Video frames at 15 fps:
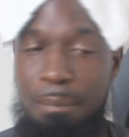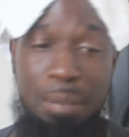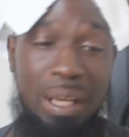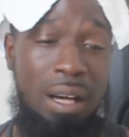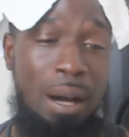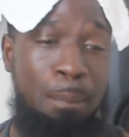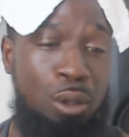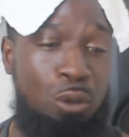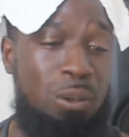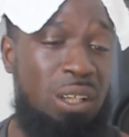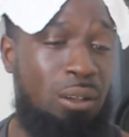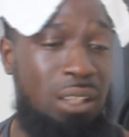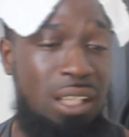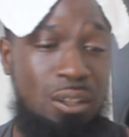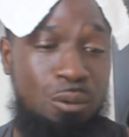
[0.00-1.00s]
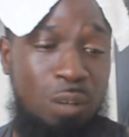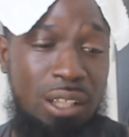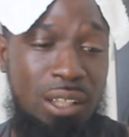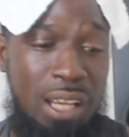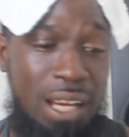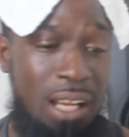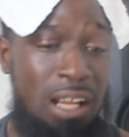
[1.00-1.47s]
Big up Bluey on this
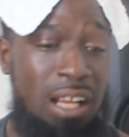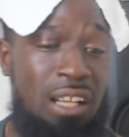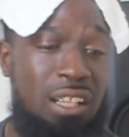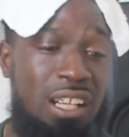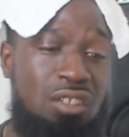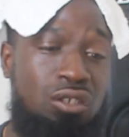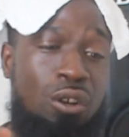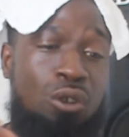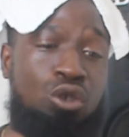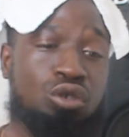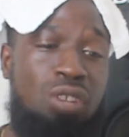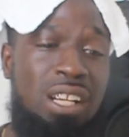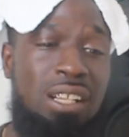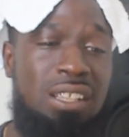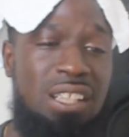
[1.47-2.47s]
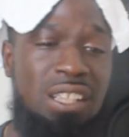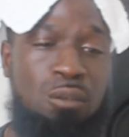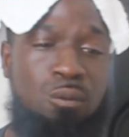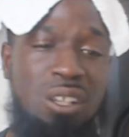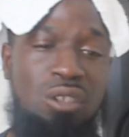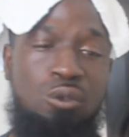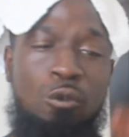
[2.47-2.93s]
one, yeah? Let's go straight into this one.